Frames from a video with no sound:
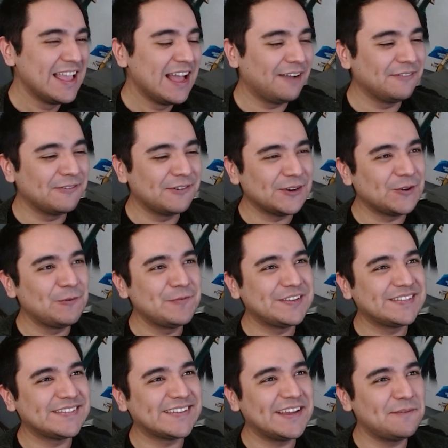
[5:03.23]
I mean, what do you want me
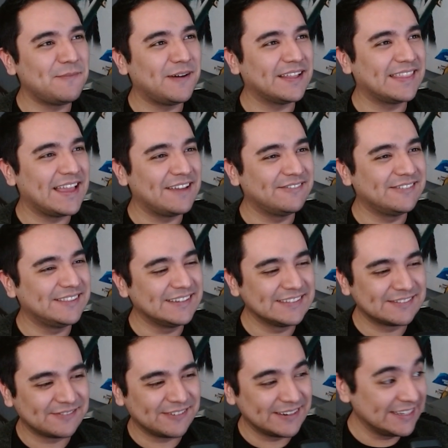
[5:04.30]
to say about that?
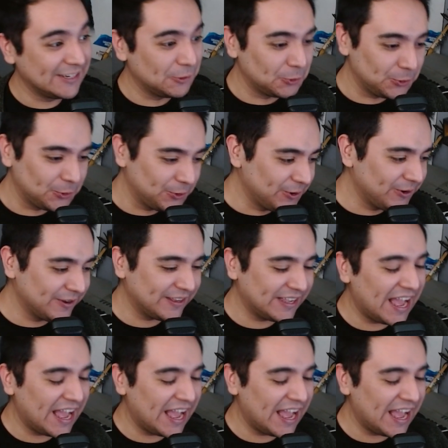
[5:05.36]
Vidal's running cool.